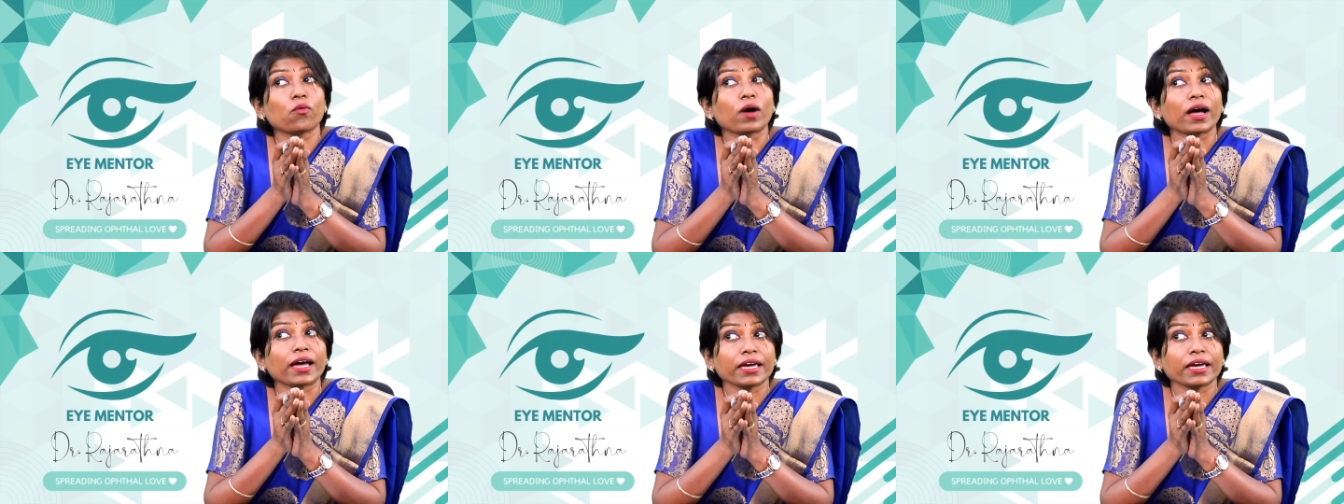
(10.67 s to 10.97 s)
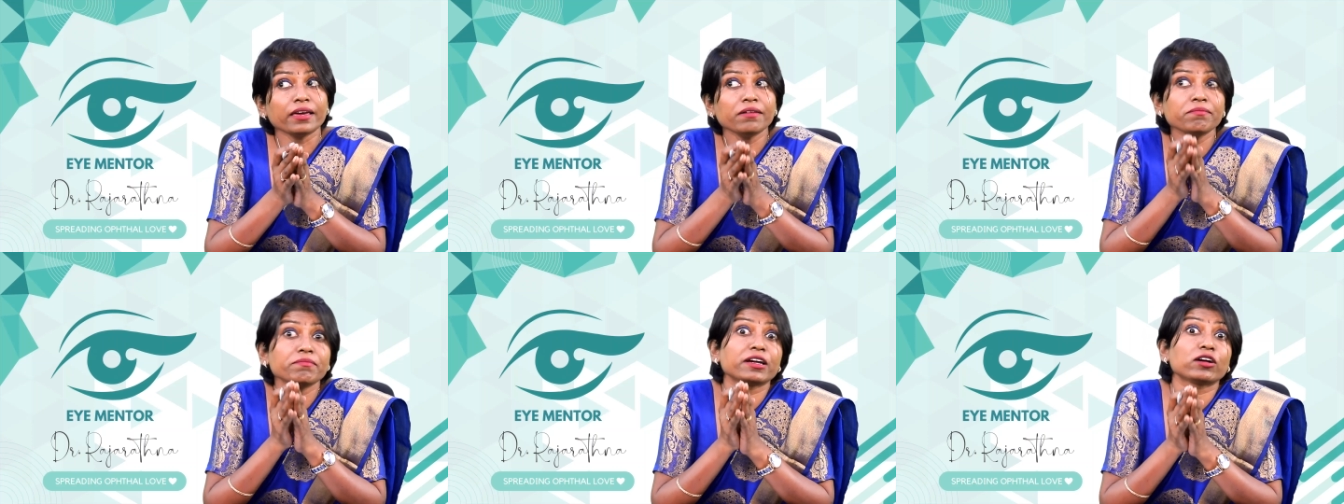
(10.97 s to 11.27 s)

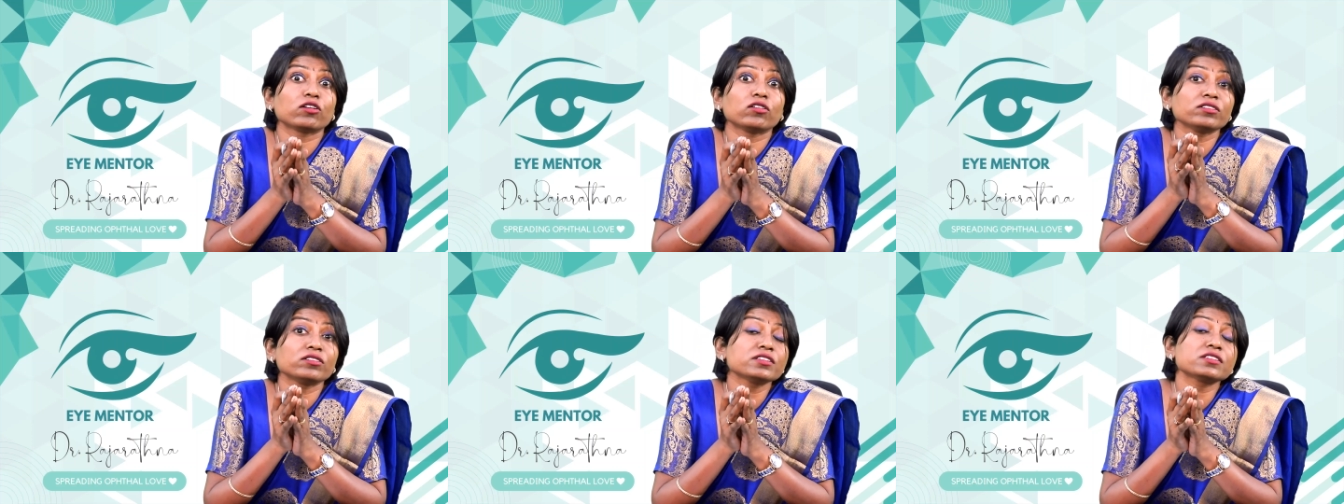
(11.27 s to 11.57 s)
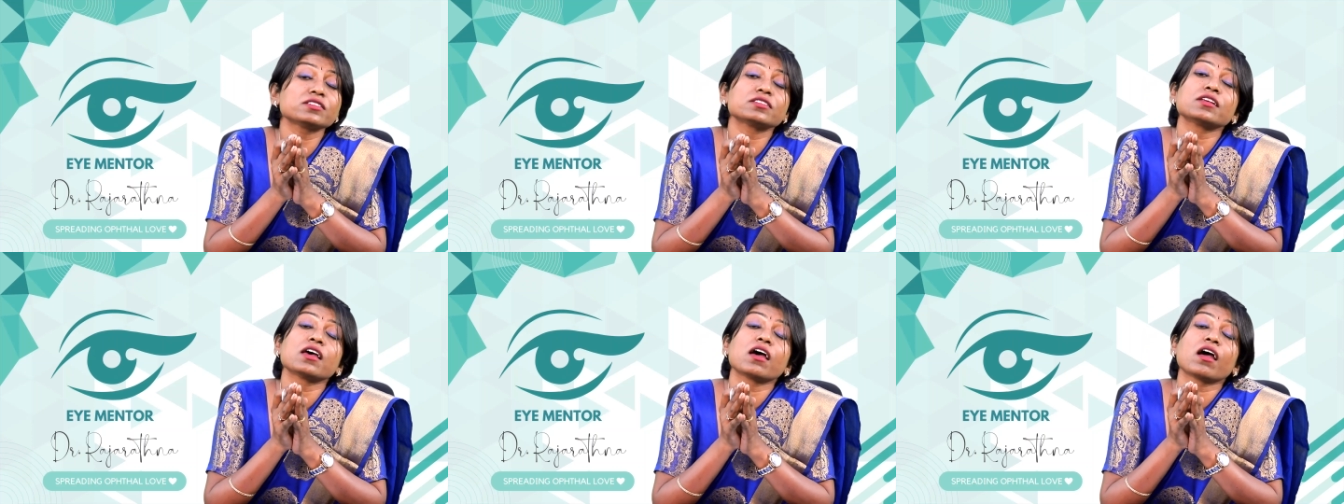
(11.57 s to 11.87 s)
Why?
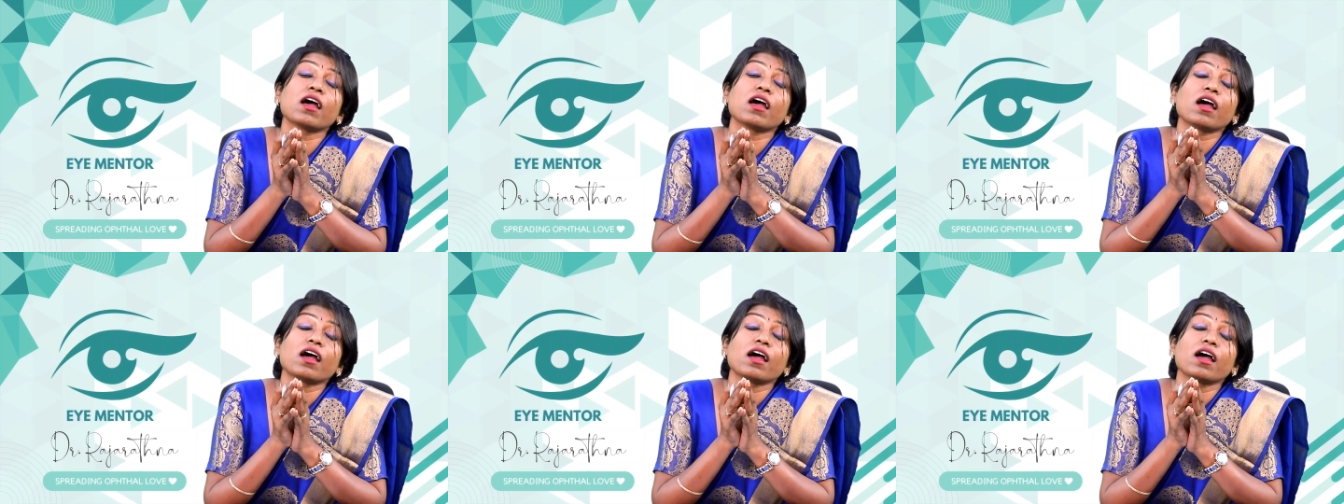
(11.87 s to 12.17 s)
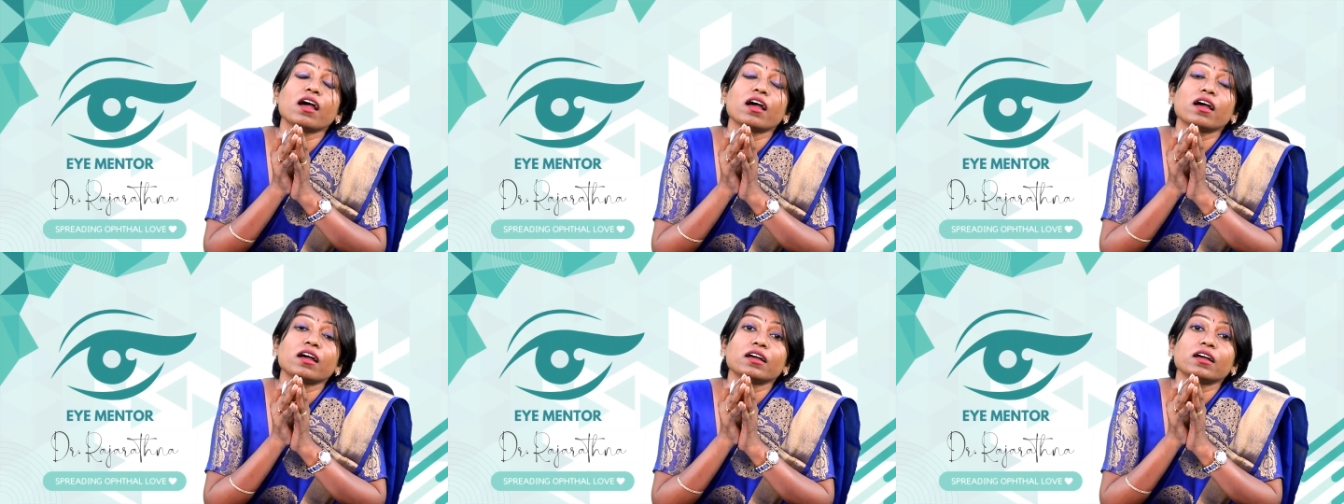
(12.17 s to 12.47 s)
Because
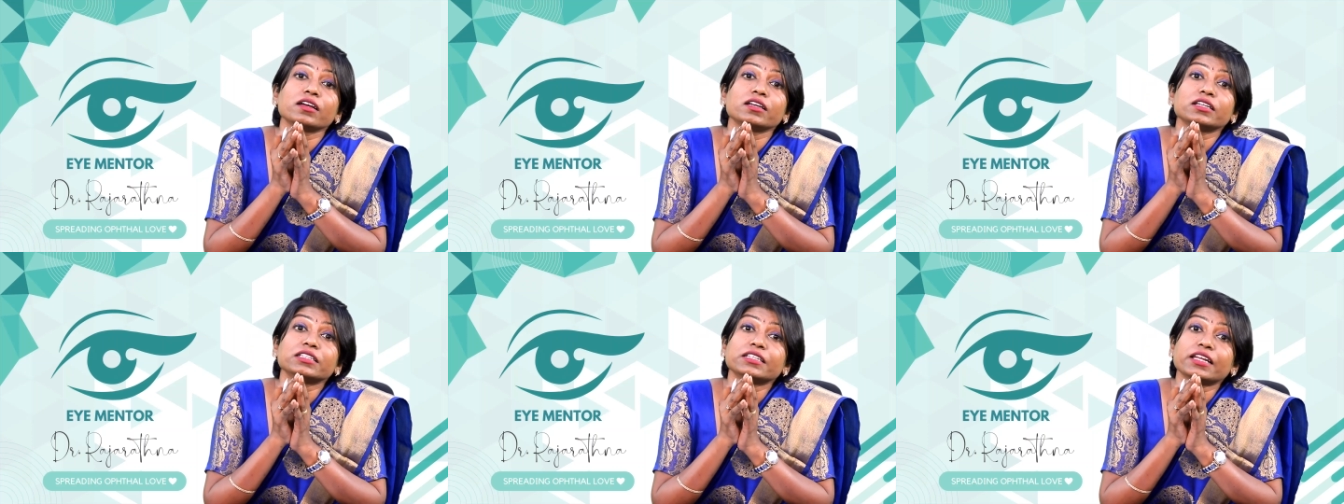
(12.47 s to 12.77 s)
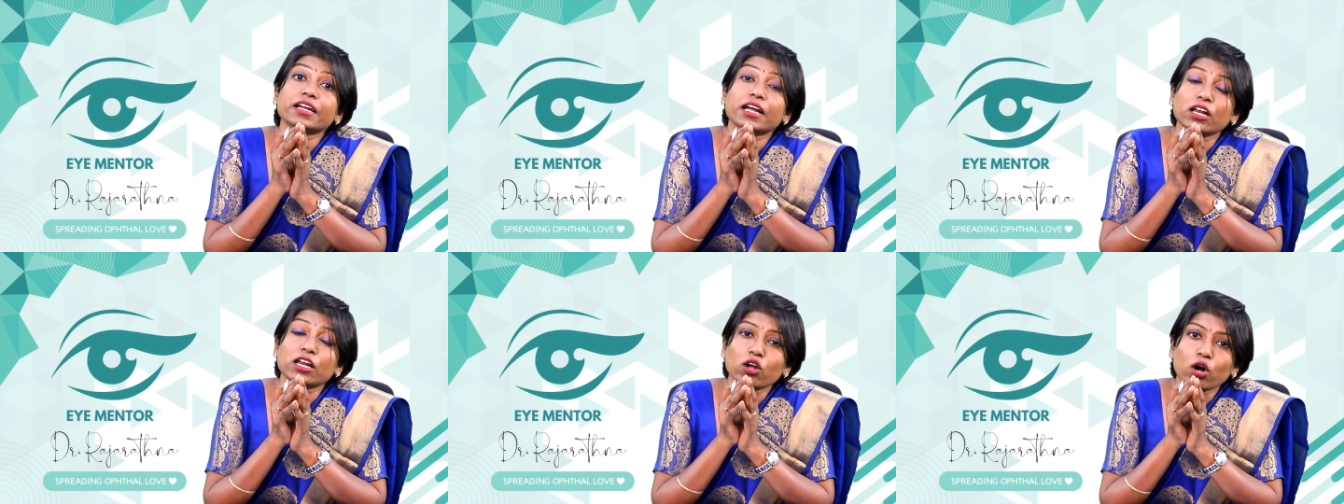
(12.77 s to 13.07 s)

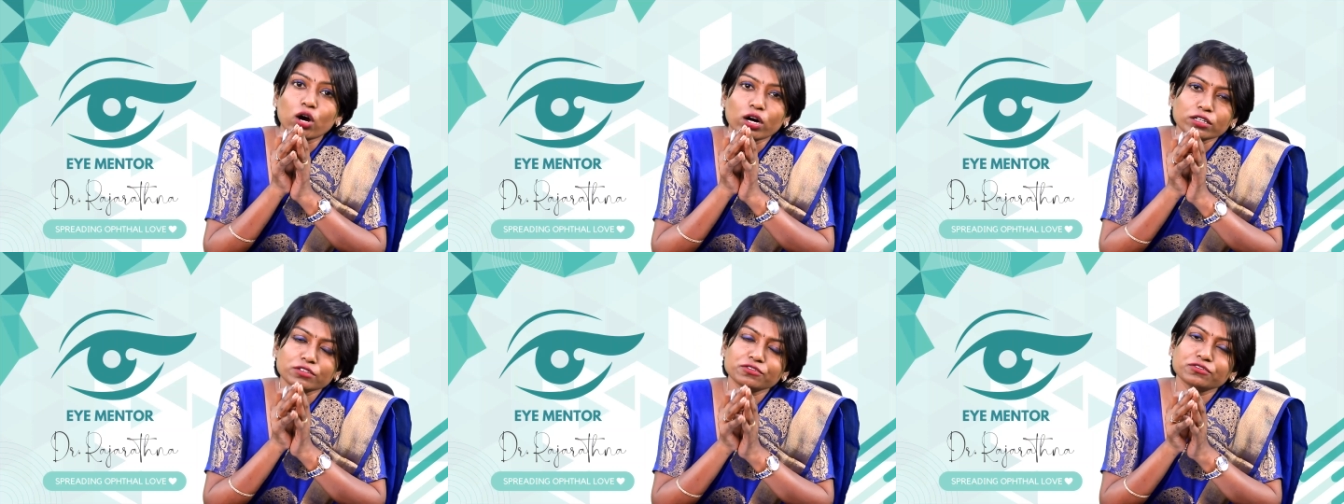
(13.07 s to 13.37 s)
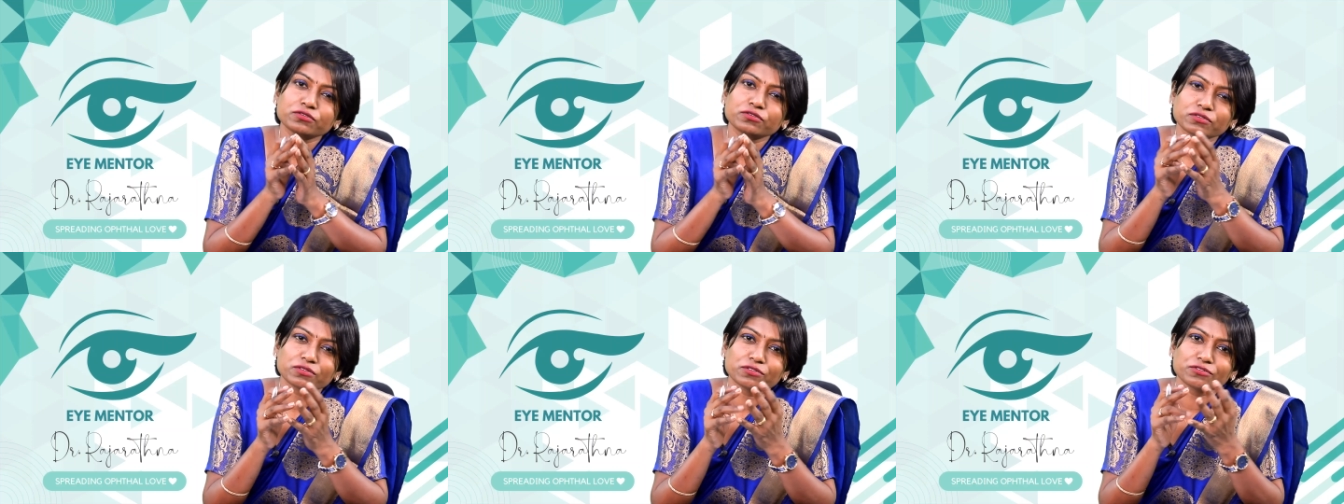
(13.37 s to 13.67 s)
there are a lot
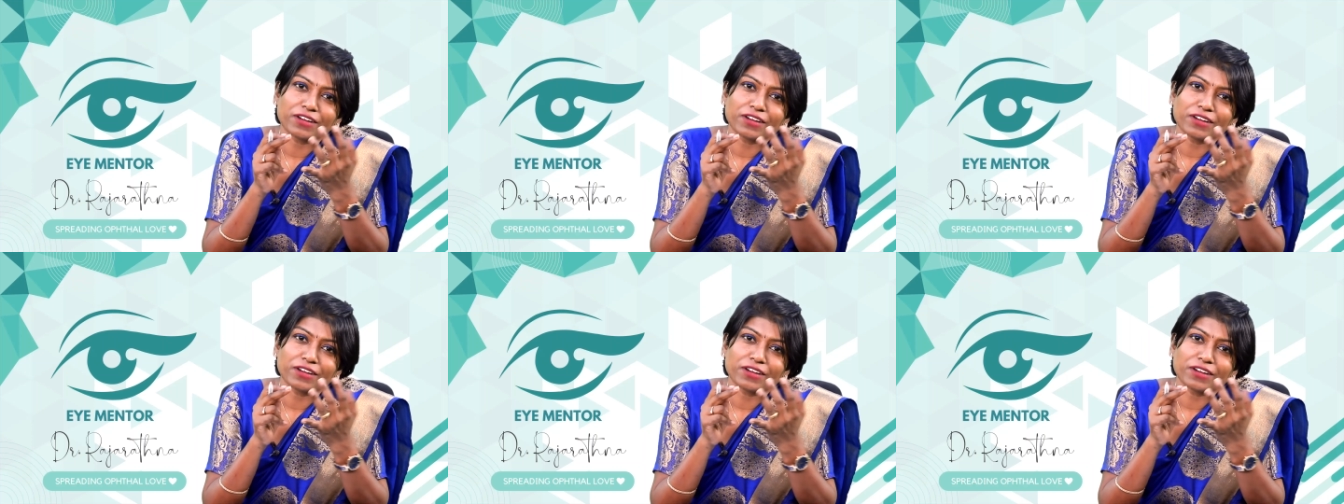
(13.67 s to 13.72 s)
of